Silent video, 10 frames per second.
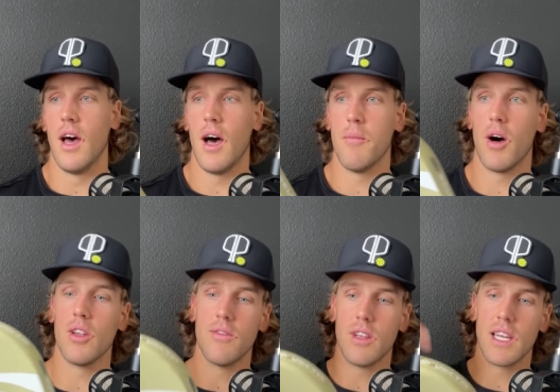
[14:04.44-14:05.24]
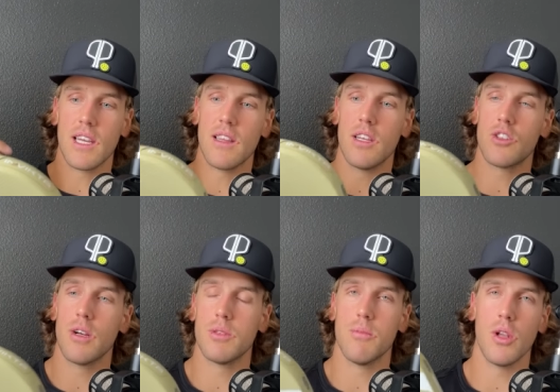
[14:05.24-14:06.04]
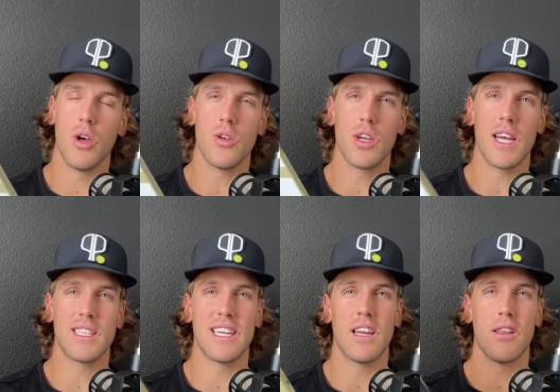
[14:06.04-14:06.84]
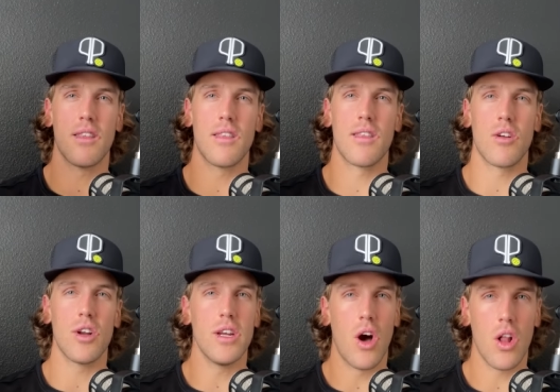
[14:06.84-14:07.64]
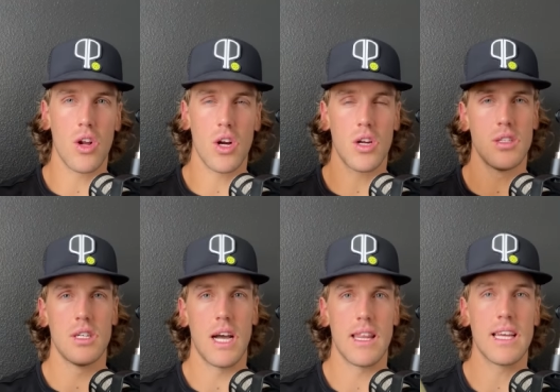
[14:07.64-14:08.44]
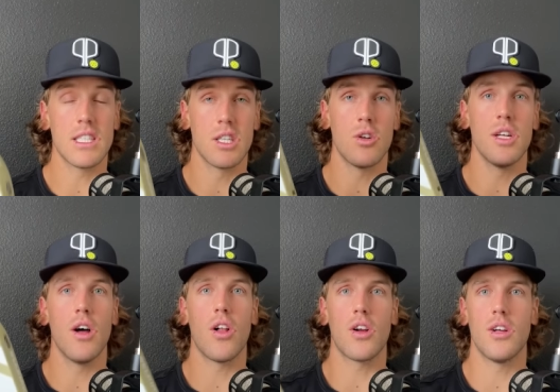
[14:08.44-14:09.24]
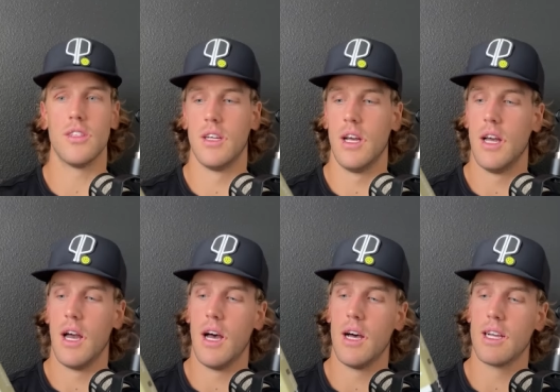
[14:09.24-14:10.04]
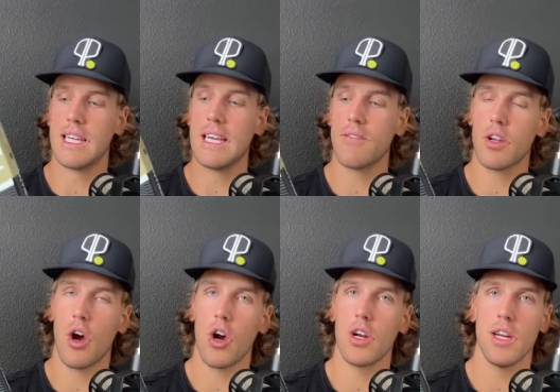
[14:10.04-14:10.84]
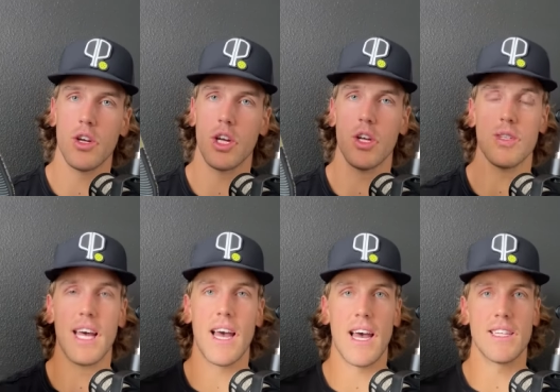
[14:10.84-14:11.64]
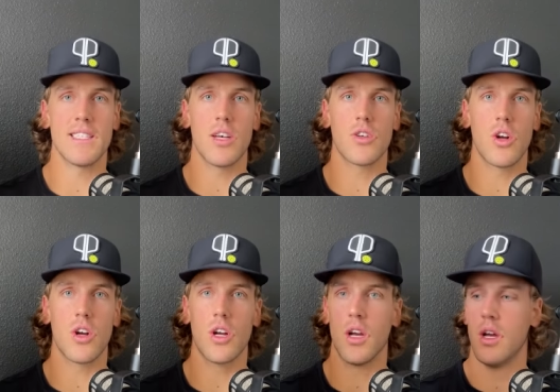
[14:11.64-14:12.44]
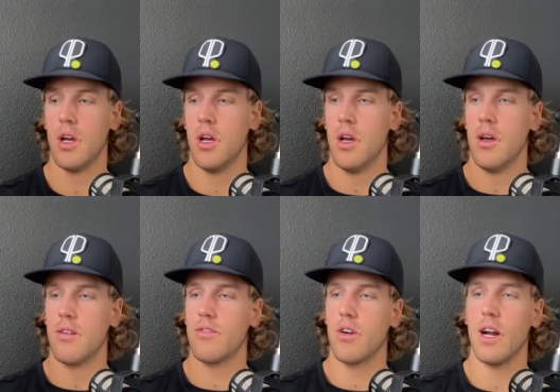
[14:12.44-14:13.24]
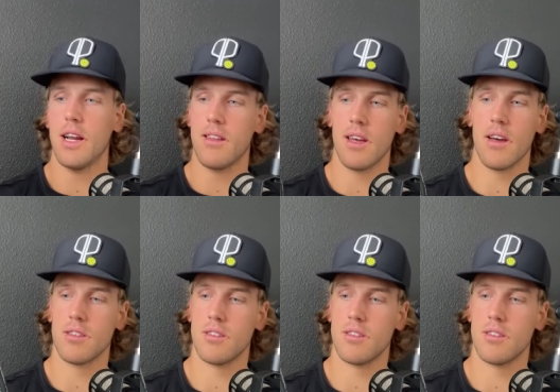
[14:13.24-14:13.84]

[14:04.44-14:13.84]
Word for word: Um, I'll leave a link in the description below. You guys can get a thirty dollar, I think it's thirty dollar, uh, gift card, and you can use that at Selkirk for anything else.